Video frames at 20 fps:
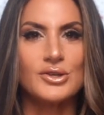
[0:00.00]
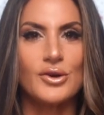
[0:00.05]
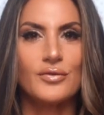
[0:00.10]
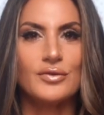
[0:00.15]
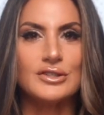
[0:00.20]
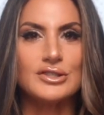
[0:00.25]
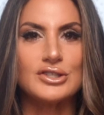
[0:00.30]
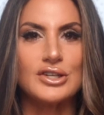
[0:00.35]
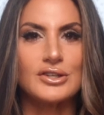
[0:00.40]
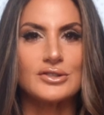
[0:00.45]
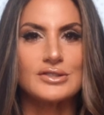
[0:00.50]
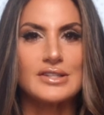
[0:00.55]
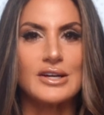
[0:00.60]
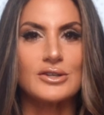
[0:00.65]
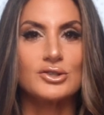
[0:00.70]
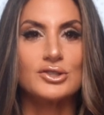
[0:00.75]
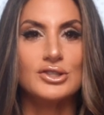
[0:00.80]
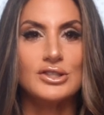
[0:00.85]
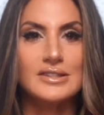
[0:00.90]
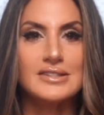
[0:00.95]
Sophie shares
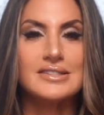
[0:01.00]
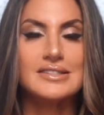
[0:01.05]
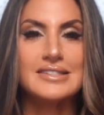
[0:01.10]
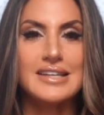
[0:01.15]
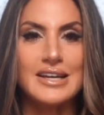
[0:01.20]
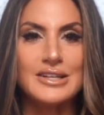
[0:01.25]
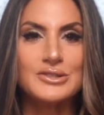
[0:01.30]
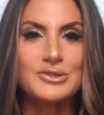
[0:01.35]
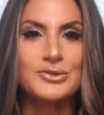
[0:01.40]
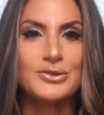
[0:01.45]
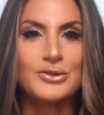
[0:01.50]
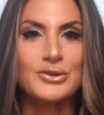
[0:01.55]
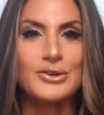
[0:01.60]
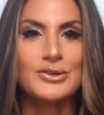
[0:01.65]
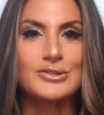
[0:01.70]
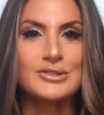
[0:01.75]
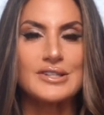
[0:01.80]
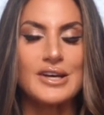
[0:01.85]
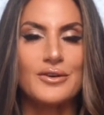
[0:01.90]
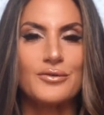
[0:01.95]
how she's stayed true
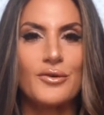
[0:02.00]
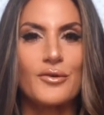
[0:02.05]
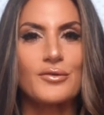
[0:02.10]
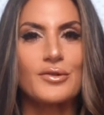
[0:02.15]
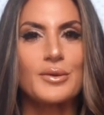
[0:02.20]
to herself